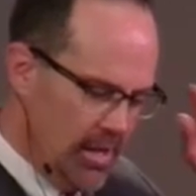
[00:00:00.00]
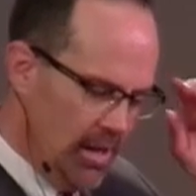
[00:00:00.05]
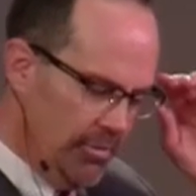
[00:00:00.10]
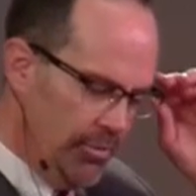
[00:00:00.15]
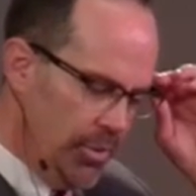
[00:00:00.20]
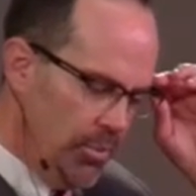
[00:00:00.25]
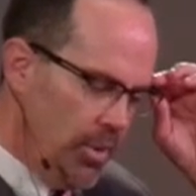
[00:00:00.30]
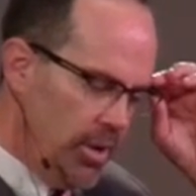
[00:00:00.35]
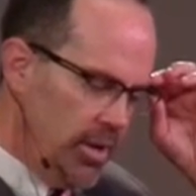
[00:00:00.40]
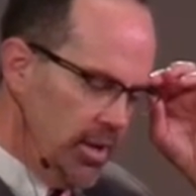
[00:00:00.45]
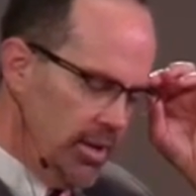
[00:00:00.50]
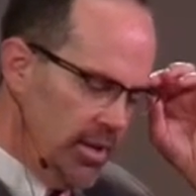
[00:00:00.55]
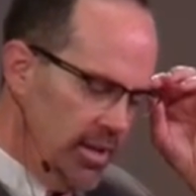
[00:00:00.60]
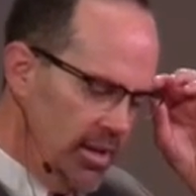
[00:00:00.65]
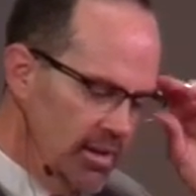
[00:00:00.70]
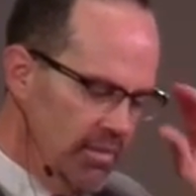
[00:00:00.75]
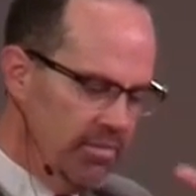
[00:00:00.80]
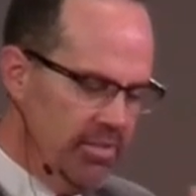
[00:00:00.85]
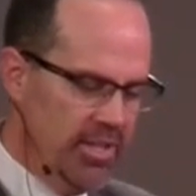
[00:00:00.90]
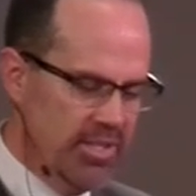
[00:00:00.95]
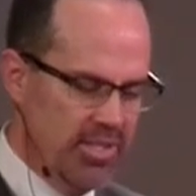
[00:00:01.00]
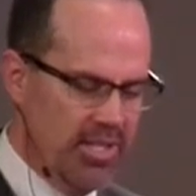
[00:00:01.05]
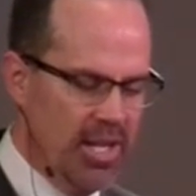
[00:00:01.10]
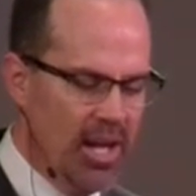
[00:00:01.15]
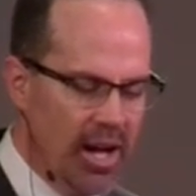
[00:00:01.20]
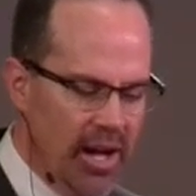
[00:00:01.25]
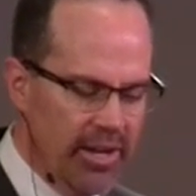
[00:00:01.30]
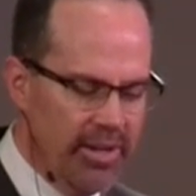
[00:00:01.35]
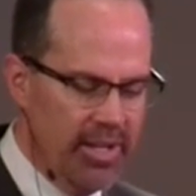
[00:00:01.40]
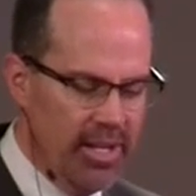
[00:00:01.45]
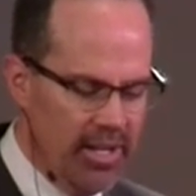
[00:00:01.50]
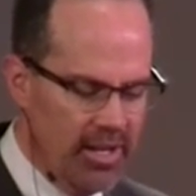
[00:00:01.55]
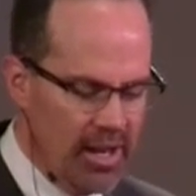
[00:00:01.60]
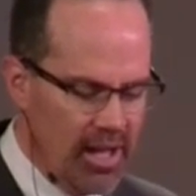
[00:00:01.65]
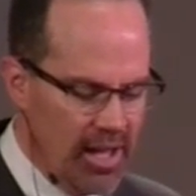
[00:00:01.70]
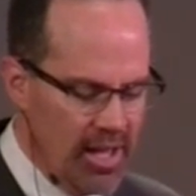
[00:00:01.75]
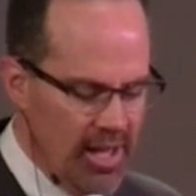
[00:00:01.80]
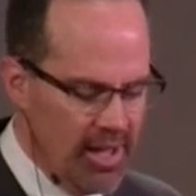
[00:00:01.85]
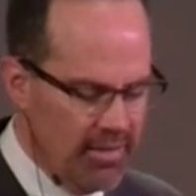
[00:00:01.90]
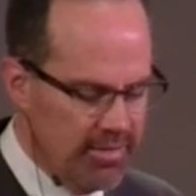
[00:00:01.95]
if we want to live these godly
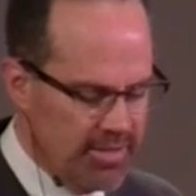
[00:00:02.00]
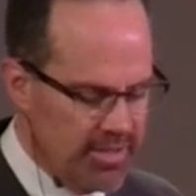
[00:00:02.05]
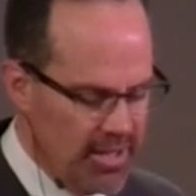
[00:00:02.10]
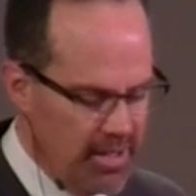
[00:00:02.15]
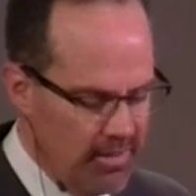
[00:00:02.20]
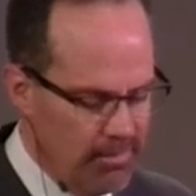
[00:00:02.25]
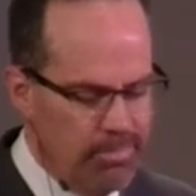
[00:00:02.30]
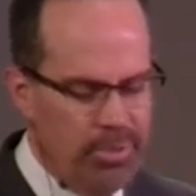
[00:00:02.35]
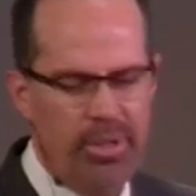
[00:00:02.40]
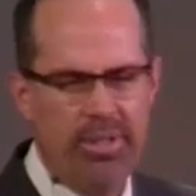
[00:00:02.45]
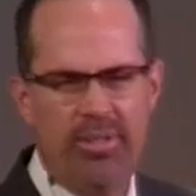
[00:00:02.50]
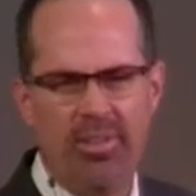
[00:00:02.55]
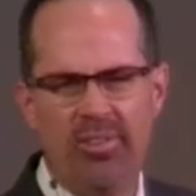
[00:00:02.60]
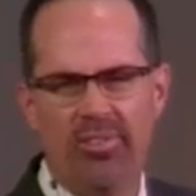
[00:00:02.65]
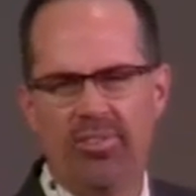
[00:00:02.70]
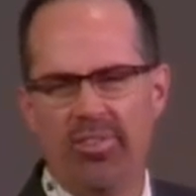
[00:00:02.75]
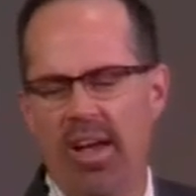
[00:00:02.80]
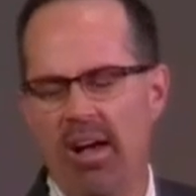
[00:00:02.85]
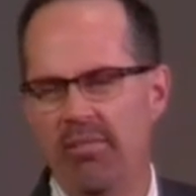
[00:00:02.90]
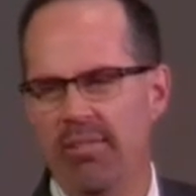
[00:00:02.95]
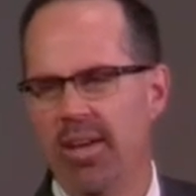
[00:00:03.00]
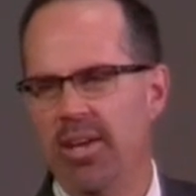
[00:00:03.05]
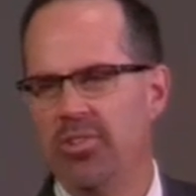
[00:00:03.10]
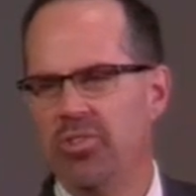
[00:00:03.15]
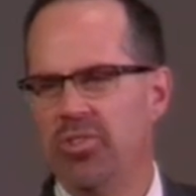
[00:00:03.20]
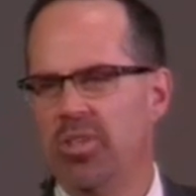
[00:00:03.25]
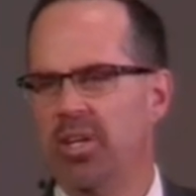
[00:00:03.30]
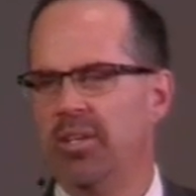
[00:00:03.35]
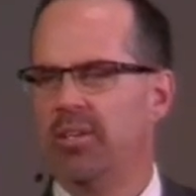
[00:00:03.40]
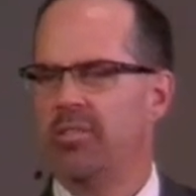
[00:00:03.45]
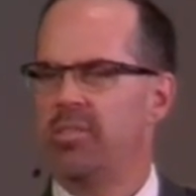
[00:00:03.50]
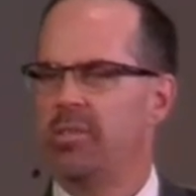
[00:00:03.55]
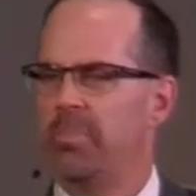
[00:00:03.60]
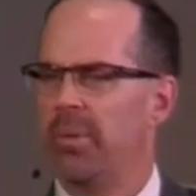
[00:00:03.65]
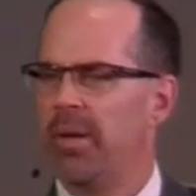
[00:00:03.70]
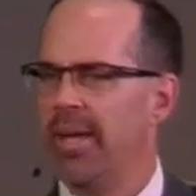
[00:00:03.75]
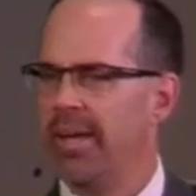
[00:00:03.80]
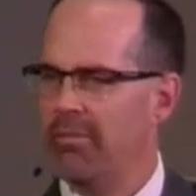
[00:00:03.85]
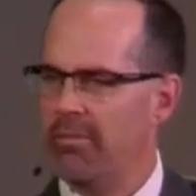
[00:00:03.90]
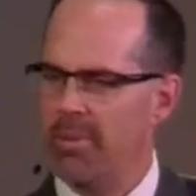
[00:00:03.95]
lives that put this salvation on
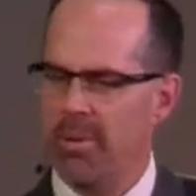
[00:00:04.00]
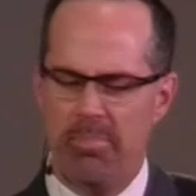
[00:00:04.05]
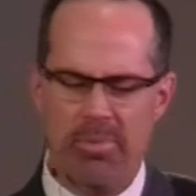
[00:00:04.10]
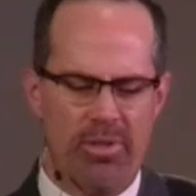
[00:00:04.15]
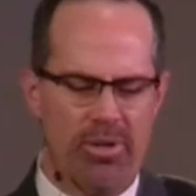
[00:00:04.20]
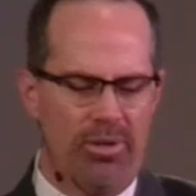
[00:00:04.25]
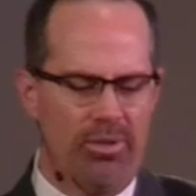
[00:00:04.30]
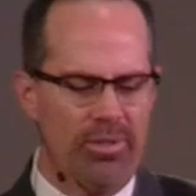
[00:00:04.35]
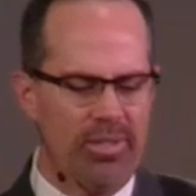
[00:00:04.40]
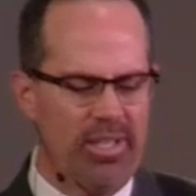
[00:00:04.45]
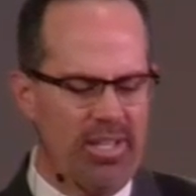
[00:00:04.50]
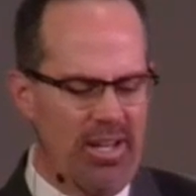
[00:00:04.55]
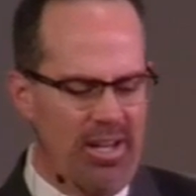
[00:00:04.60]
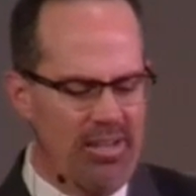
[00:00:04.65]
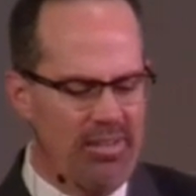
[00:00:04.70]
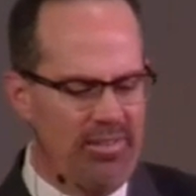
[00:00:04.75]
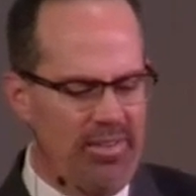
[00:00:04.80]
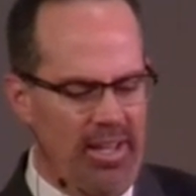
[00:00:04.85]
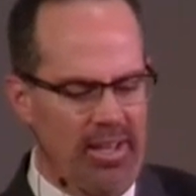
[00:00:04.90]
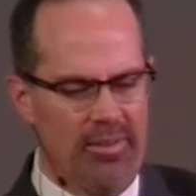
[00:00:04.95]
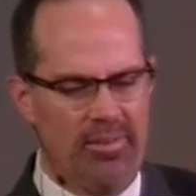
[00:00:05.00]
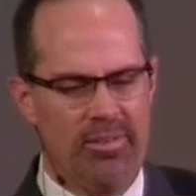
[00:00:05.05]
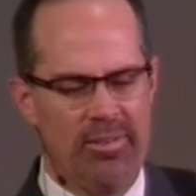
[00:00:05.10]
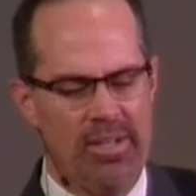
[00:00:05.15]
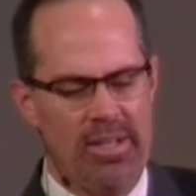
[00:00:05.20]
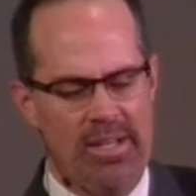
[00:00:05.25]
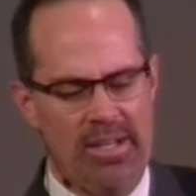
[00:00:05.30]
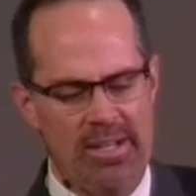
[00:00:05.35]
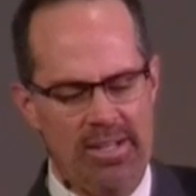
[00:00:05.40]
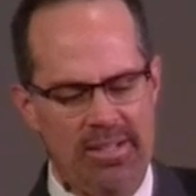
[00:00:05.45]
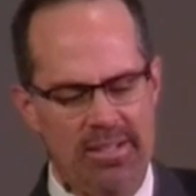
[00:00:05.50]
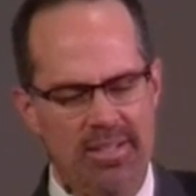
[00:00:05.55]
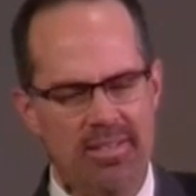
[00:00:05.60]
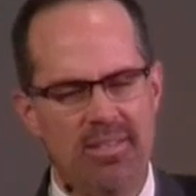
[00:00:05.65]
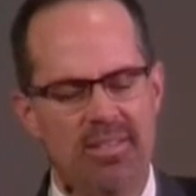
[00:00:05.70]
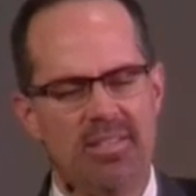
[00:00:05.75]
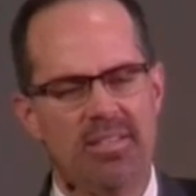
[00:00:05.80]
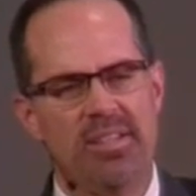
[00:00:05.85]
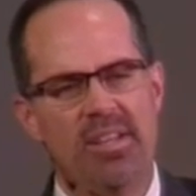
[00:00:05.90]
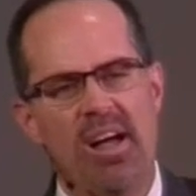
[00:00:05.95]
display, remember the whole context.
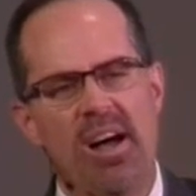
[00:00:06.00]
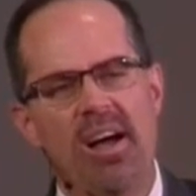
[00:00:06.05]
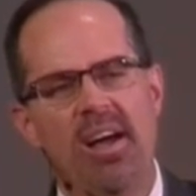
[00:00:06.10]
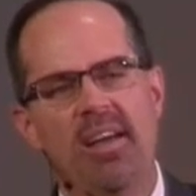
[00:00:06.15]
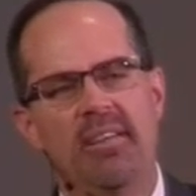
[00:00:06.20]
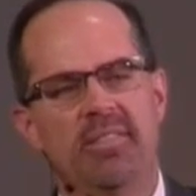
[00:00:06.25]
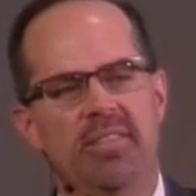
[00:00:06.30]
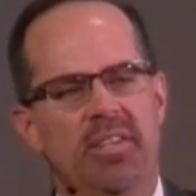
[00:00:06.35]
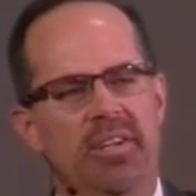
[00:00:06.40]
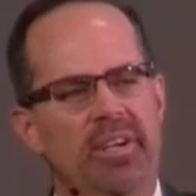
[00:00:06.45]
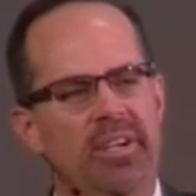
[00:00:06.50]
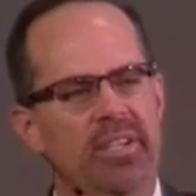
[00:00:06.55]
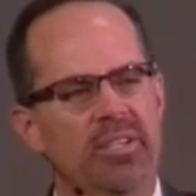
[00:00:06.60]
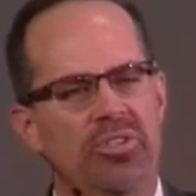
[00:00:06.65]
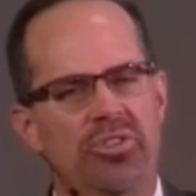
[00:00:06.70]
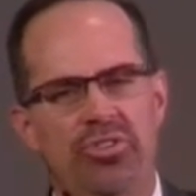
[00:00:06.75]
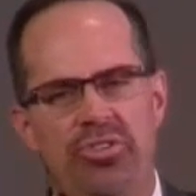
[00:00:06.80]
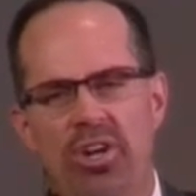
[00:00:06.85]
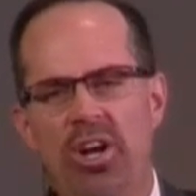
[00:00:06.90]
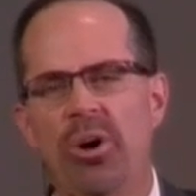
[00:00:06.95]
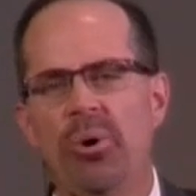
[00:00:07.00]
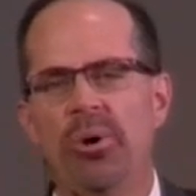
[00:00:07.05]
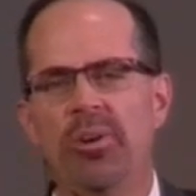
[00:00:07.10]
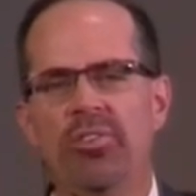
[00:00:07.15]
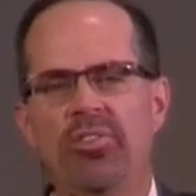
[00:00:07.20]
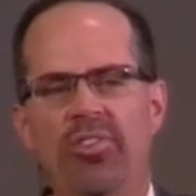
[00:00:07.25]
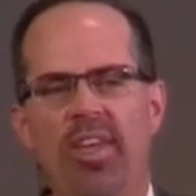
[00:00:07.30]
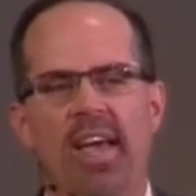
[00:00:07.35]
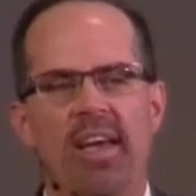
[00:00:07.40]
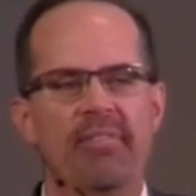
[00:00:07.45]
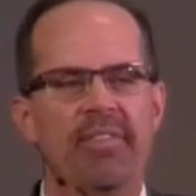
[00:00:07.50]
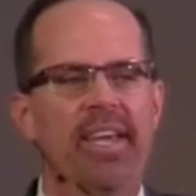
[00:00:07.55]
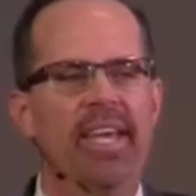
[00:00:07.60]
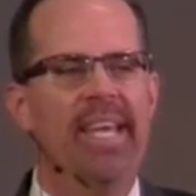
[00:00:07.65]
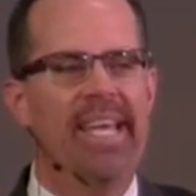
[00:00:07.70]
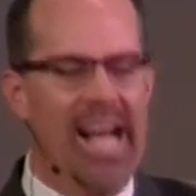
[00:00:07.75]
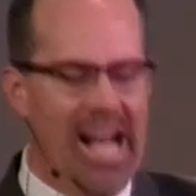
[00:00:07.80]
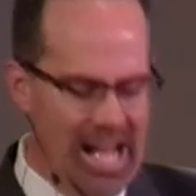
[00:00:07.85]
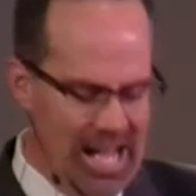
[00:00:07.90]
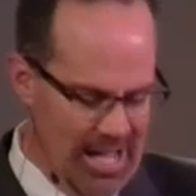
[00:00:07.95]
This is lives that are going to show a
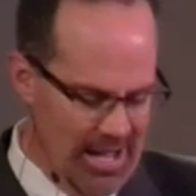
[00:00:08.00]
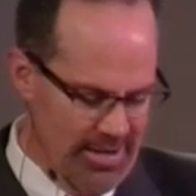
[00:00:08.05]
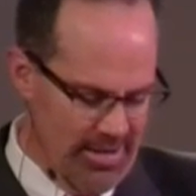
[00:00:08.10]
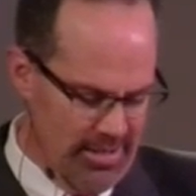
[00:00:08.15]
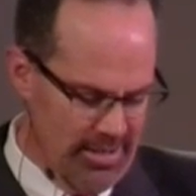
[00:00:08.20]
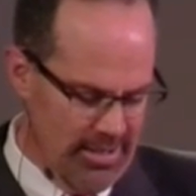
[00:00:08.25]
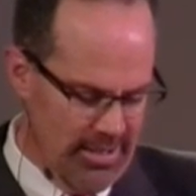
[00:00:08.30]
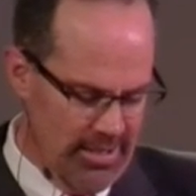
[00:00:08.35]
saving God.